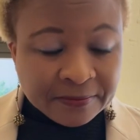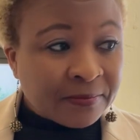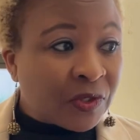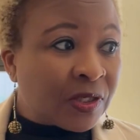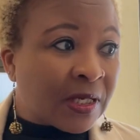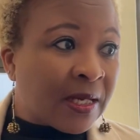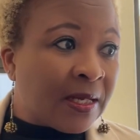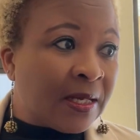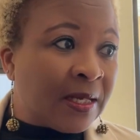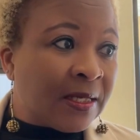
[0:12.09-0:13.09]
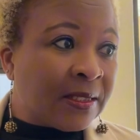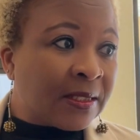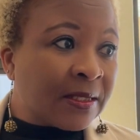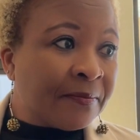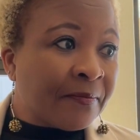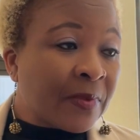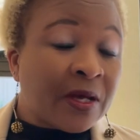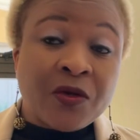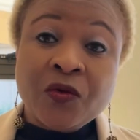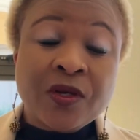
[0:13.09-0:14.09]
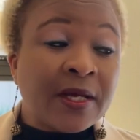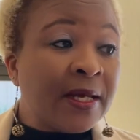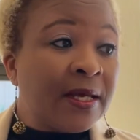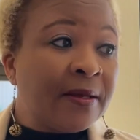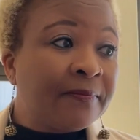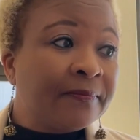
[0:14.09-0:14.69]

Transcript: Today is Youth Day.